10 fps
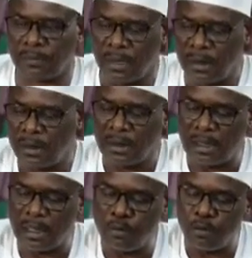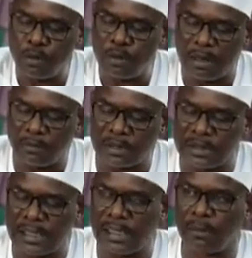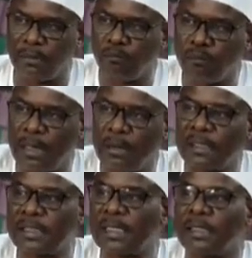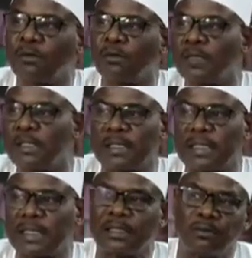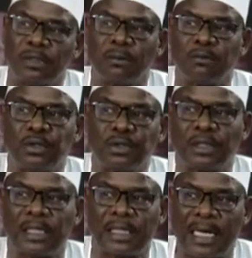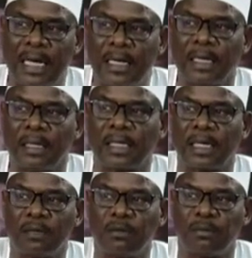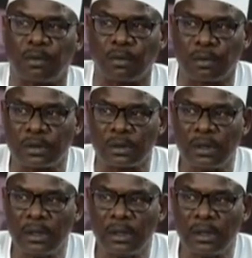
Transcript: Mm. Now, all I was saying, but it started, all this started with the motion that I and Karimi brought.